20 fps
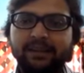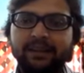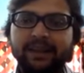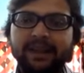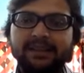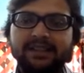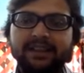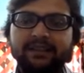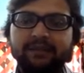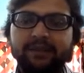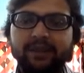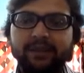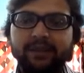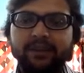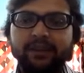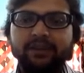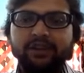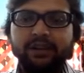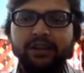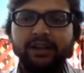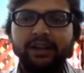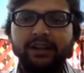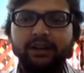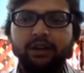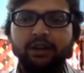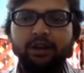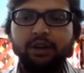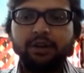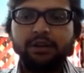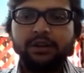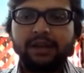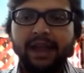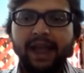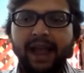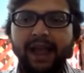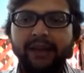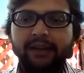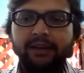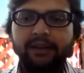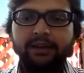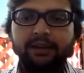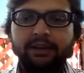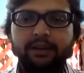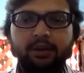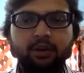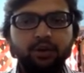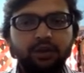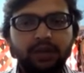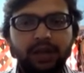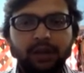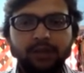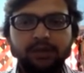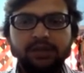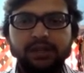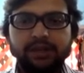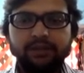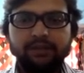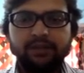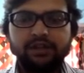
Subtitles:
as Information Technology Act 2000,